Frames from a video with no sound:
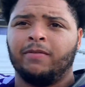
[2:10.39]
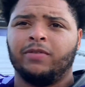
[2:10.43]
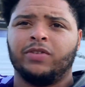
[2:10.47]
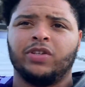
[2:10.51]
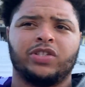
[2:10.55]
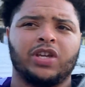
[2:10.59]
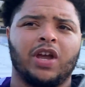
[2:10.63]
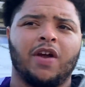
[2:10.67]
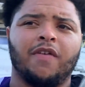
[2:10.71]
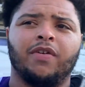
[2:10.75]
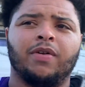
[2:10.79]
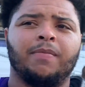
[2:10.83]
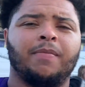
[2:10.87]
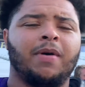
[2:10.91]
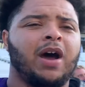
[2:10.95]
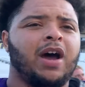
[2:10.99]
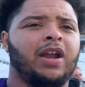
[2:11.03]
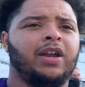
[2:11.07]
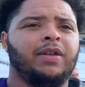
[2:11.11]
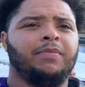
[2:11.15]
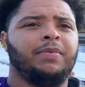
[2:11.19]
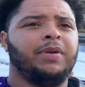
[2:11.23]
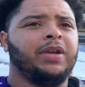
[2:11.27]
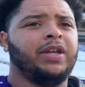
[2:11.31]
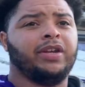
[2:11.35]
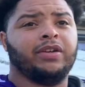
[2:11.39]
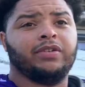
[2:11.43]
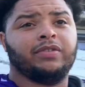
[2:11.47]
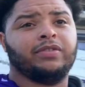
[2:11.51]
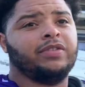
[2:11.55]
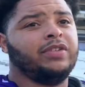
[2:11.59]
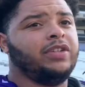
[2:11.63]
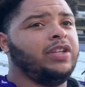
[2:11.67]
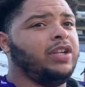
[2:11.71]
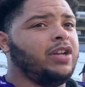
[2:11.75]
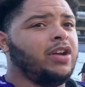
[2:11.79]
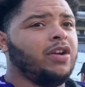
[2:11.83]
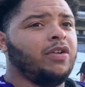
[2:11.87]
Just everybody be
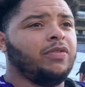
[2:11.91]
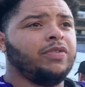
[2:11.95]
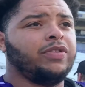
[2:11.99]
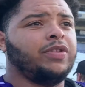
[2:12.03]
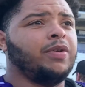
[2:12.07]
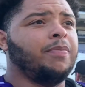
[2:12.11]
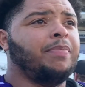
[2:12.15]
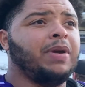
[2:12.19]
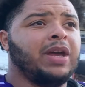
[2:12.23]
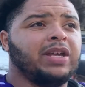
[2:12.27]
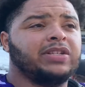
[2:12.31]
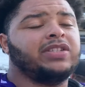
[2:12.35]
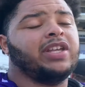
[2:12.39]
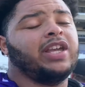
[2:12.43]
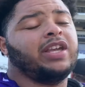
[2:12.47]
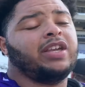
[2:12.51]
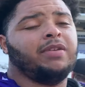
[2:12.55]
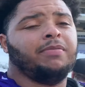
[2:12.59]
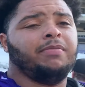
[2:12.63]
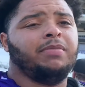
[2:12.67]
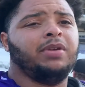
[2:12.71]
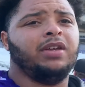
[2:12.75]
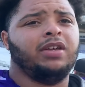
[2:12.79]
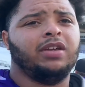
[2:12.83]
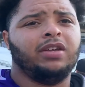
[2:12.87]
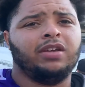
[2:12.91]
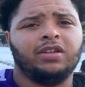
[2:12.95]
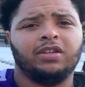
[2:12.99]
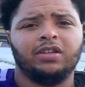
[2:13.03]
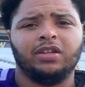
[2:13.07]
you know the best they can be.